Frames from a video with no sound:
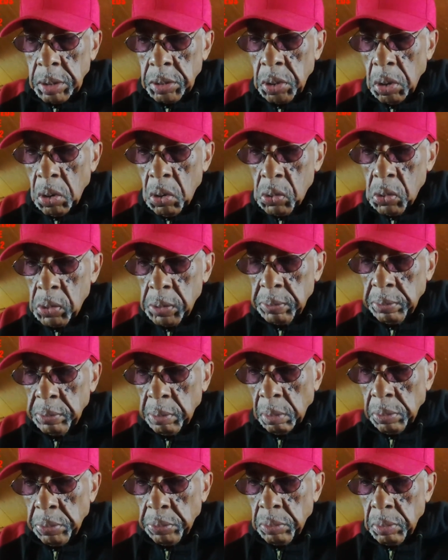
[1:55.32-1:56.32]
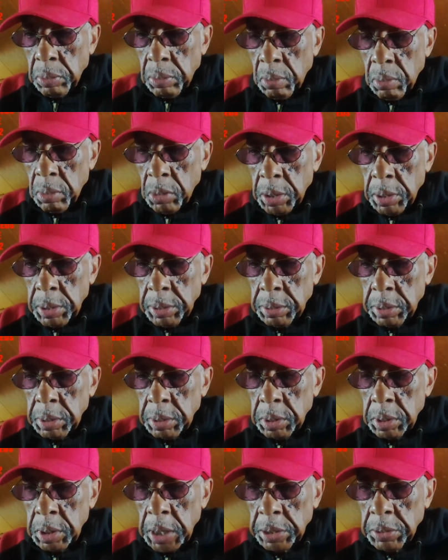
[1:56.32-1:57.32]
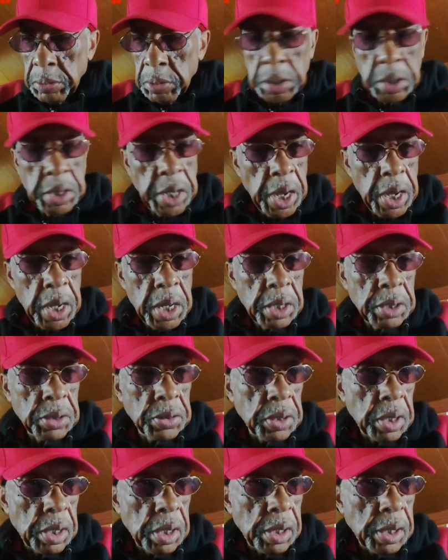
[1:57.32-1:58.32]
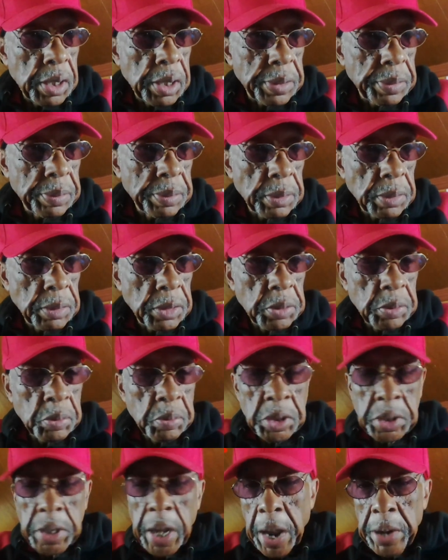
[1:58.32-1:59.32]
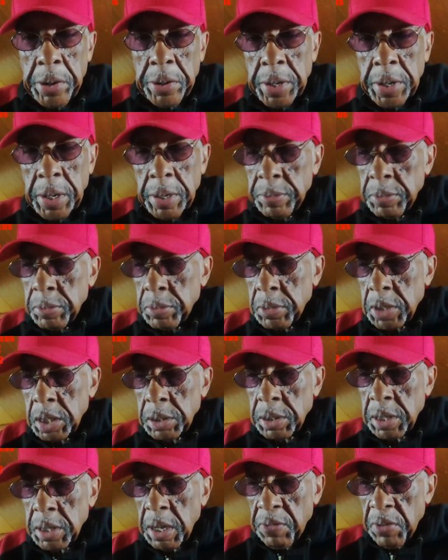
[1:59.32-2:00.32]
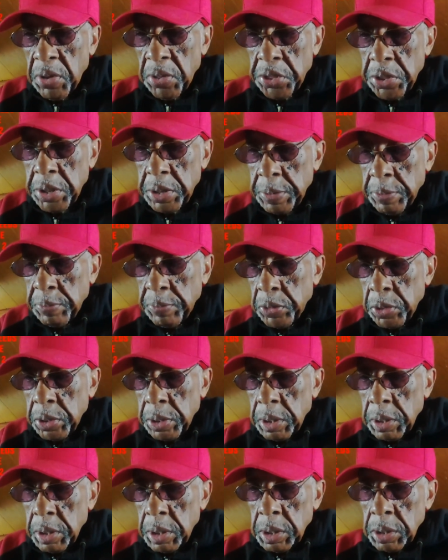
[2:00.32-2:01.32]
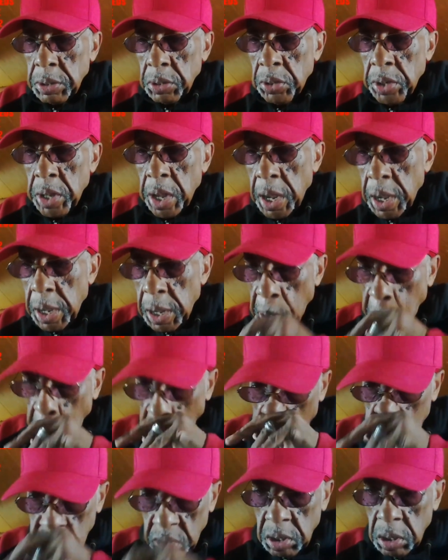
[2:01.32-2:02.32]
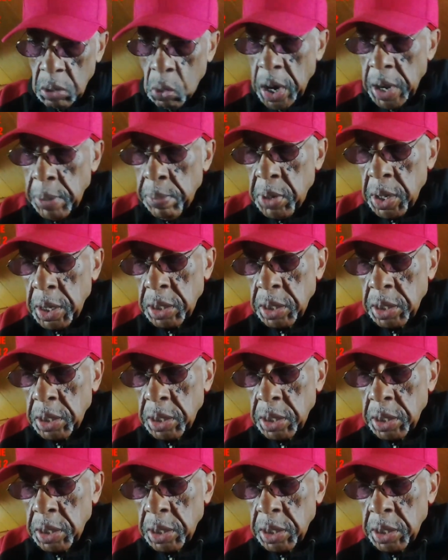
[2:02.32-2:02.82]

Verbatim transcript: So Yep, today is uh, Saturday, the seventh day according to the white